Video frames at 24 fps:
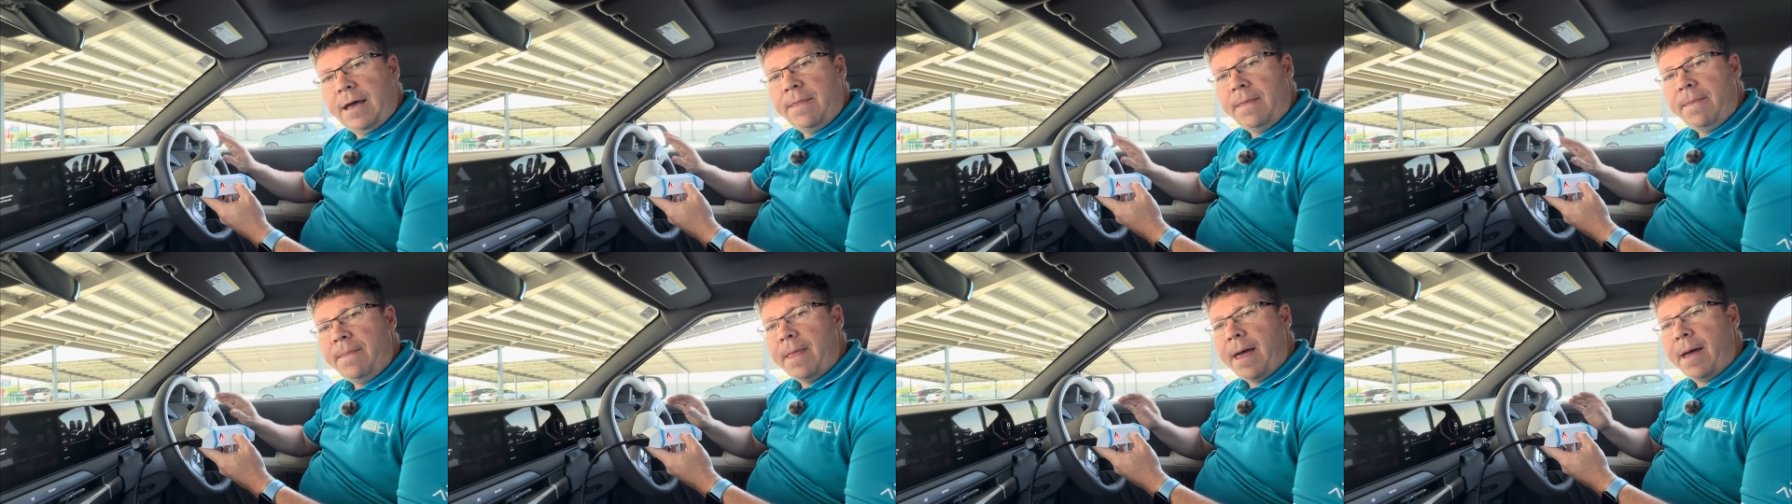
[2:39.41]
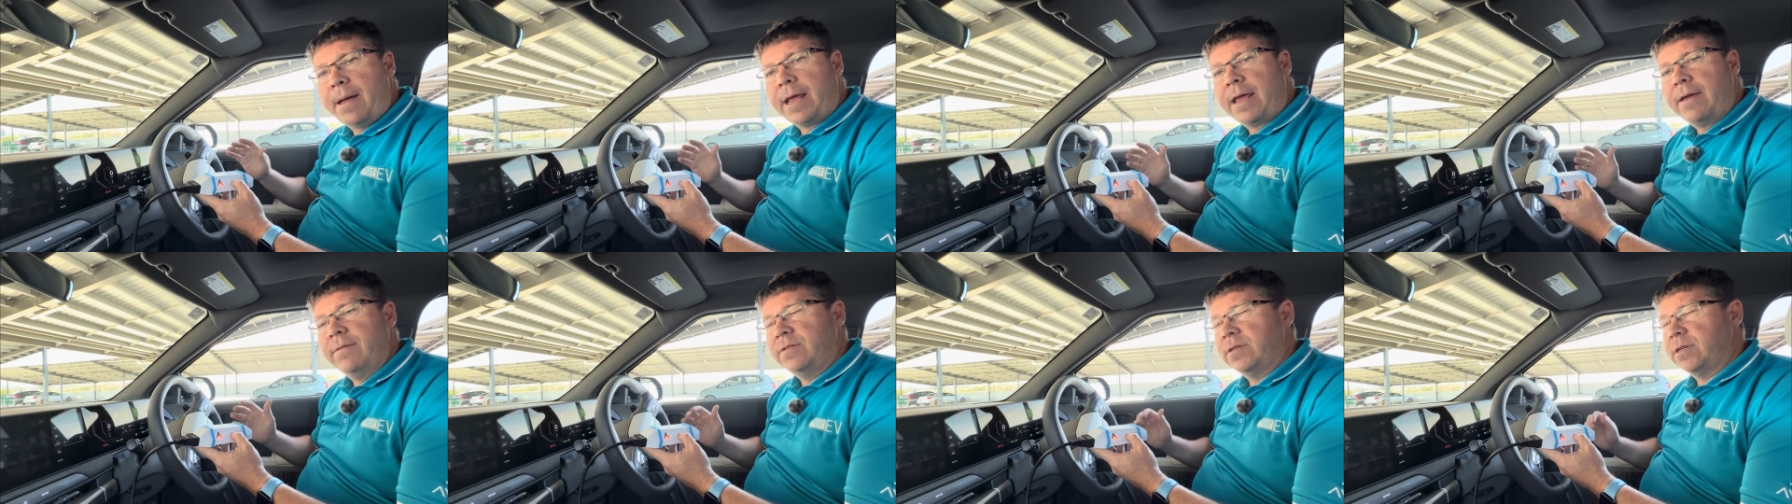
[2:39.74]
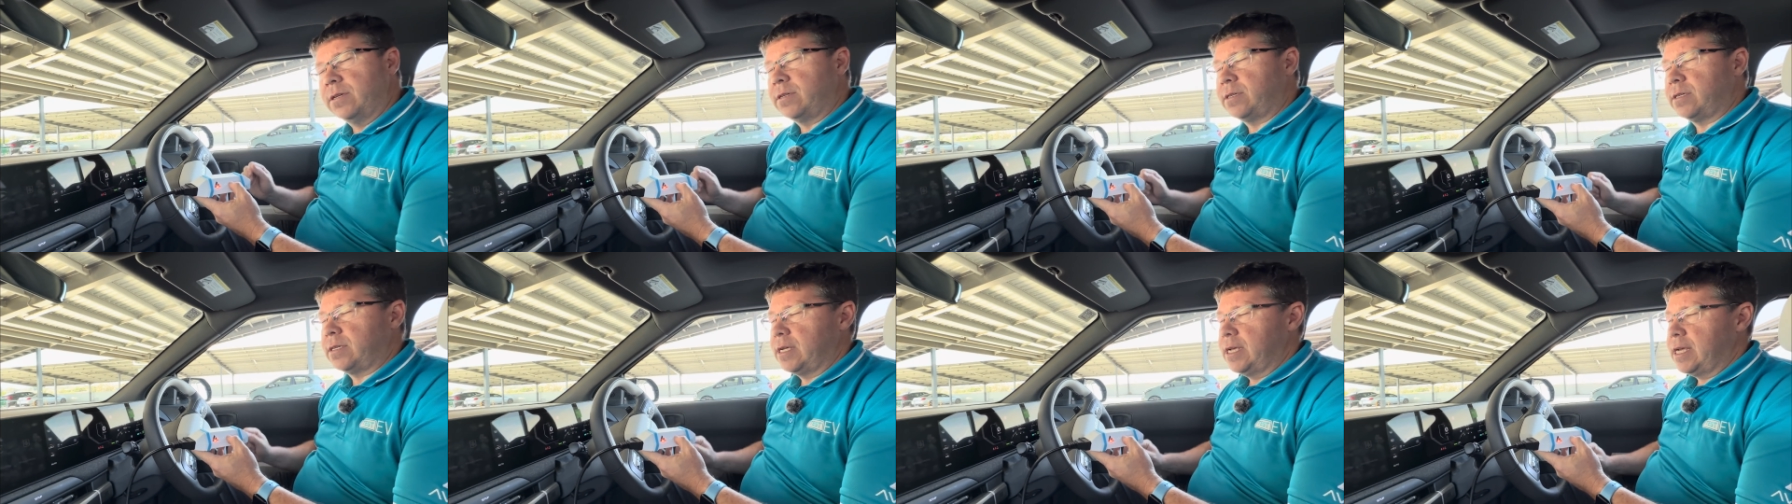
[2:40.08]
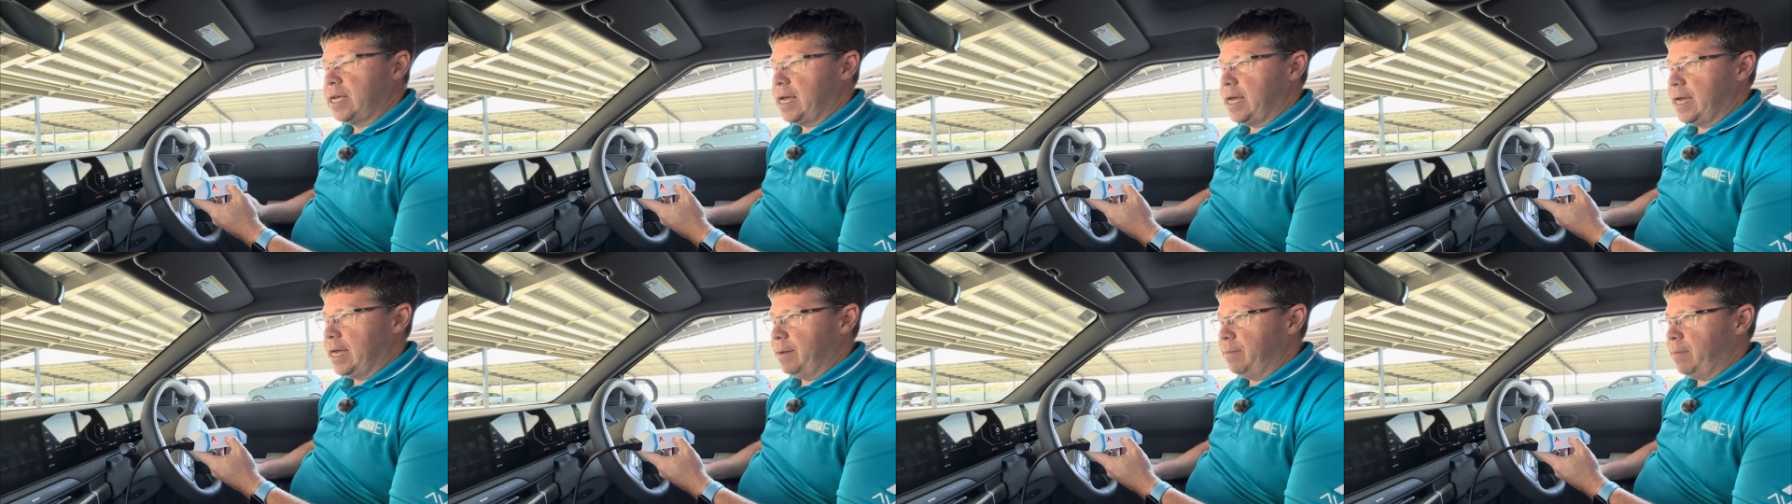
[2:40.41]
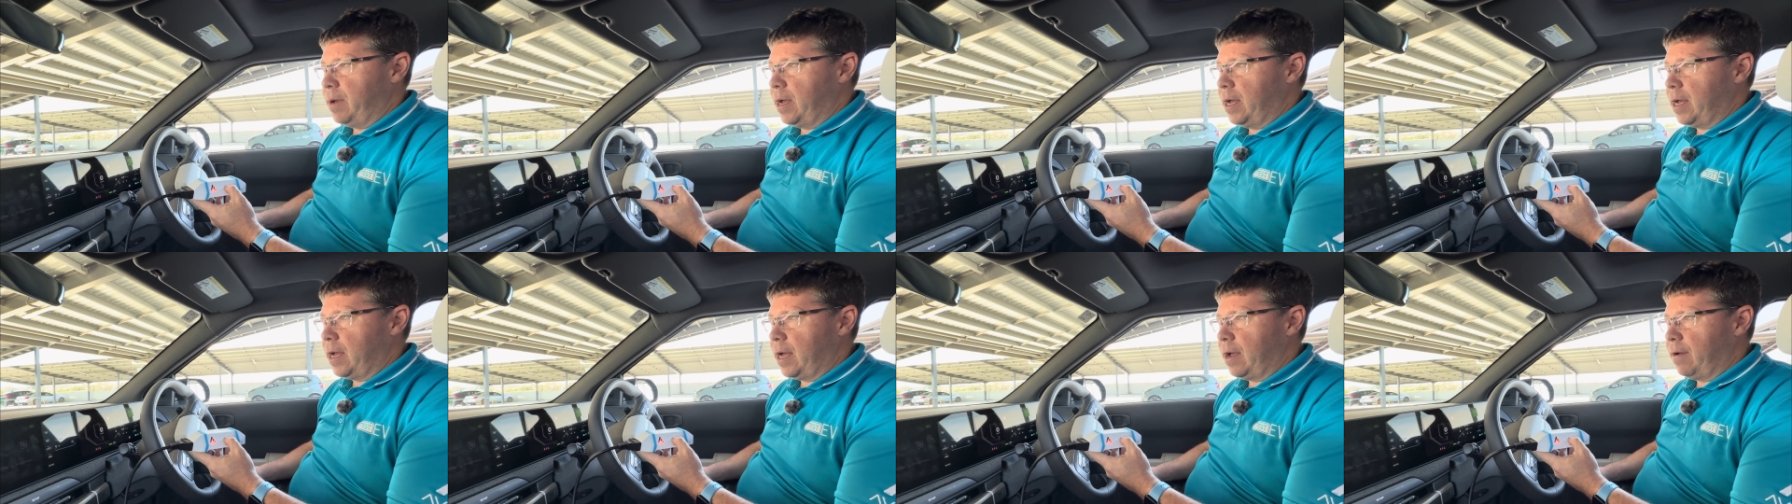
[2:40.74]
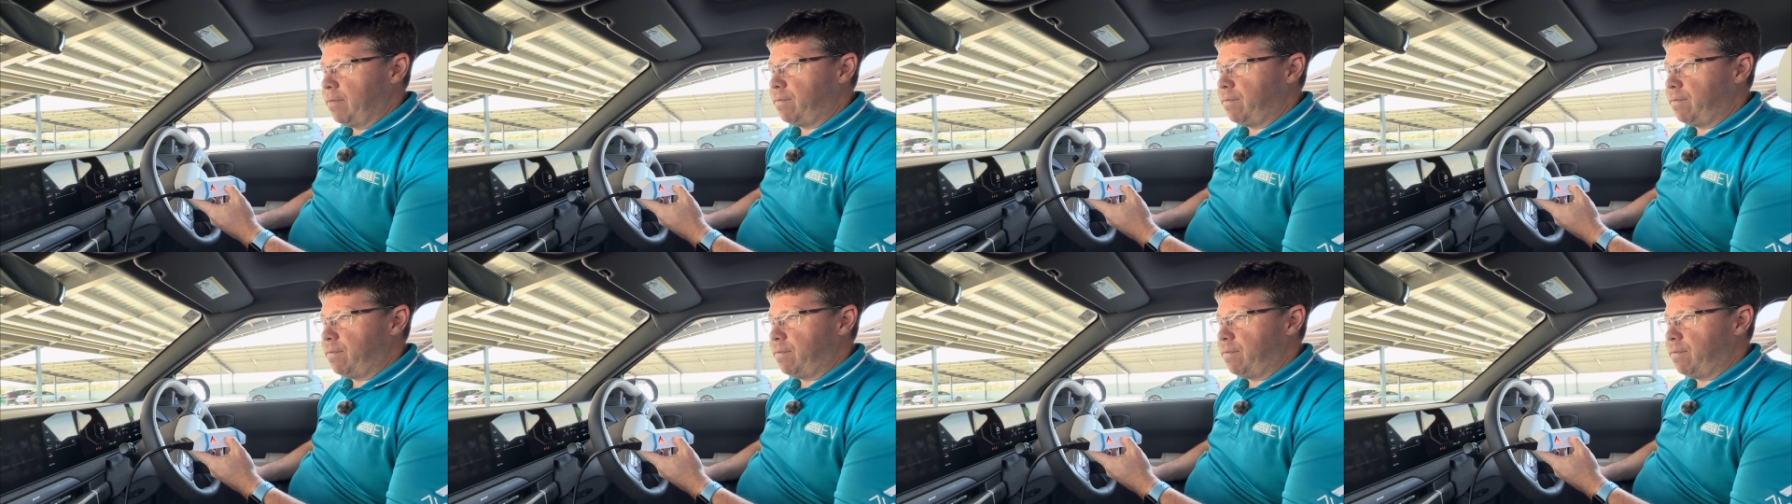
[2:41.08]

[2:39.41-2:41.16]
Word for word: and then that gives us um, a,